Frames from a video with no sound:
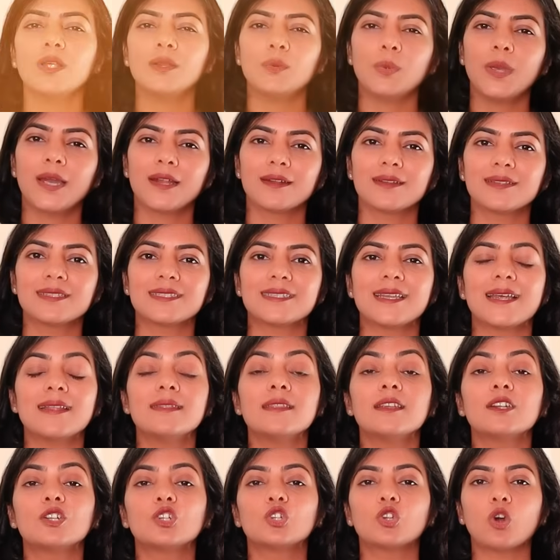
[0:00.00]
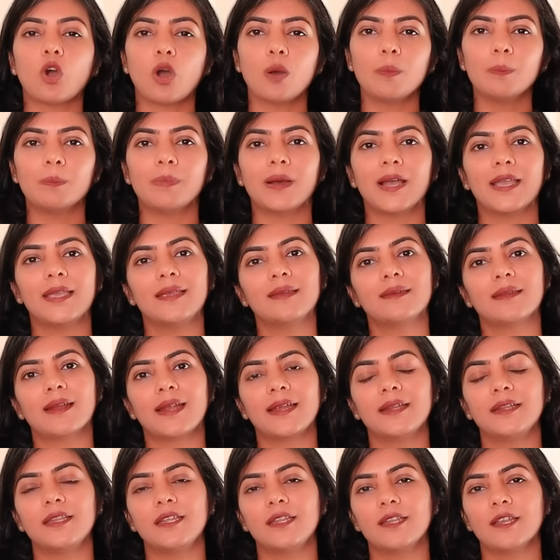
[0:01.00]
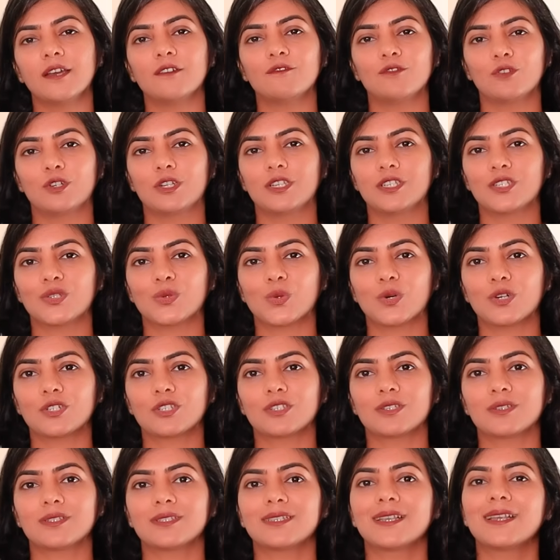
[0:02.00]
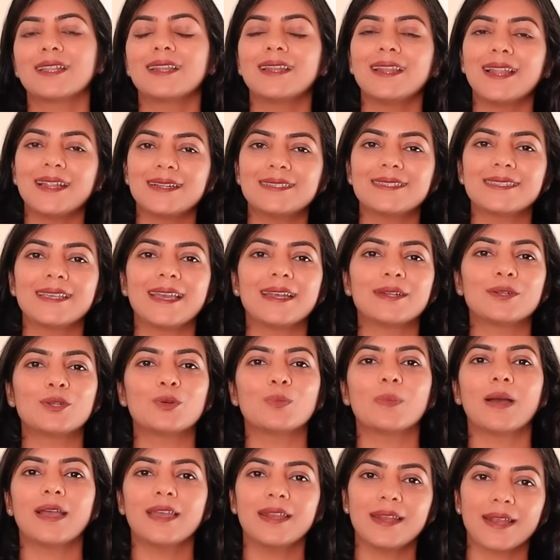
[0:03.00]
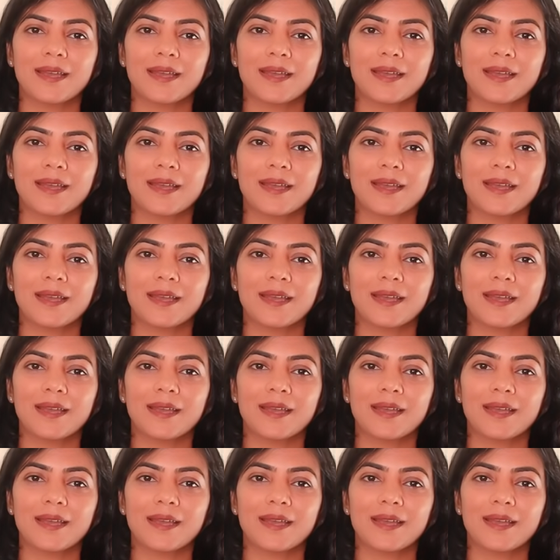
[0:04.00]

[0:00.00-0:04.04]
that we understand the top buying criteria for dishwashers, let's get to my